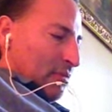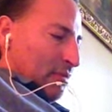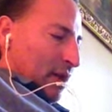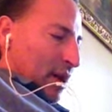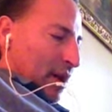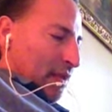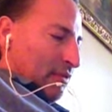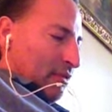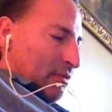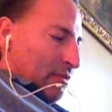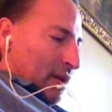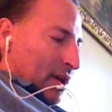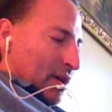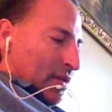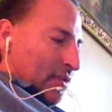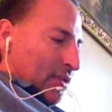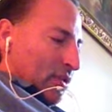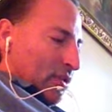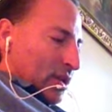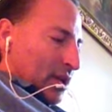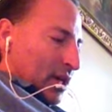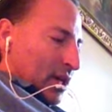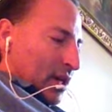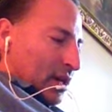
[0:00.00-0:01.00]
back from
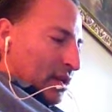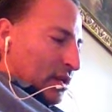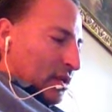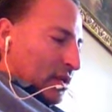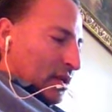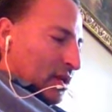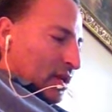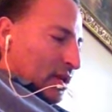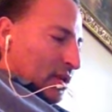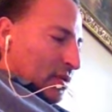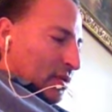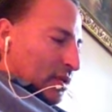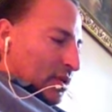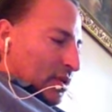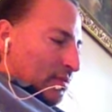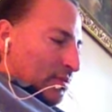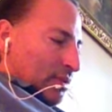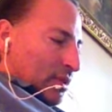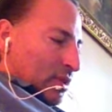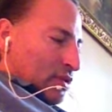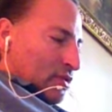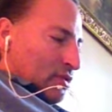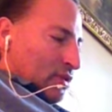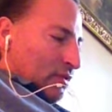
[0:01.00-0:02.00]
En-Rogel with a
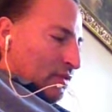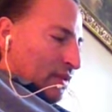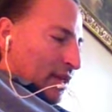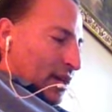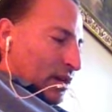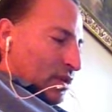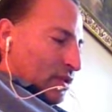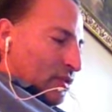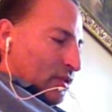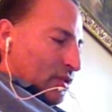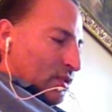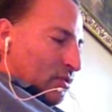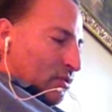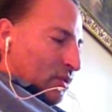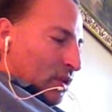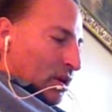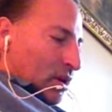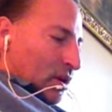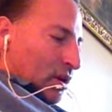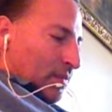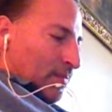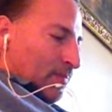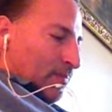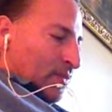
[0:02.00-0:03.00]
pitcher of that good
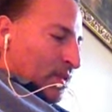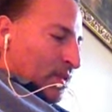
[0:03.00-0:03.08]
water.